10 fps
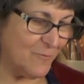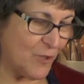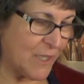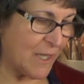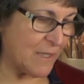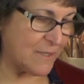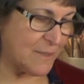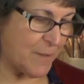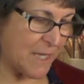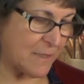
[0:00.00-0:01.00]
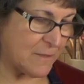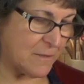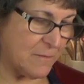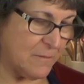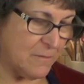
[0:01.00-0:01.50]
Running out of
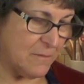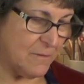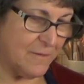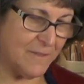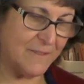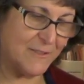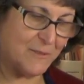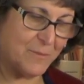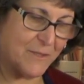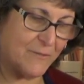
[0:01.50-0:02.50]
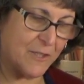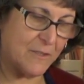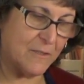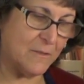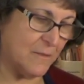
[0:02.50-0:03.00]
space. A little bit of
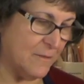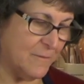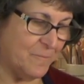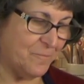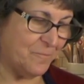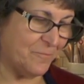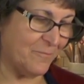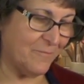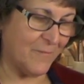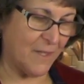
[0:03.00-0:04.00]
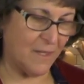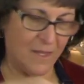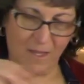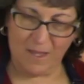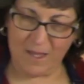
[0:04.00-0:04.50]
onion.
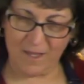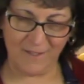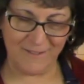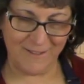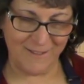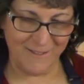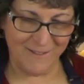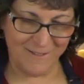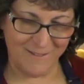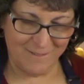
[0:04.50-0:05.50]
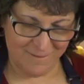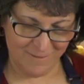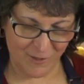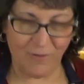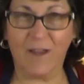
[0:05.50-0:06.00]
And
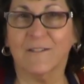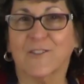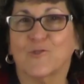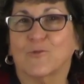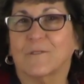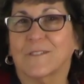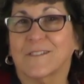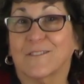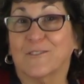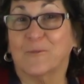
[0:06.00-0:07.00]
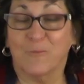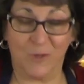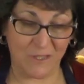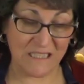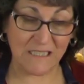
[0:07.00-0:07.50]
the crowning jewel is a little
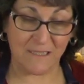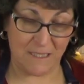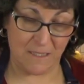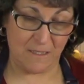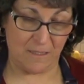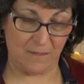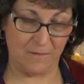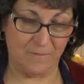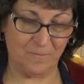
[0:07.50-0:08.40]
more tzatziki.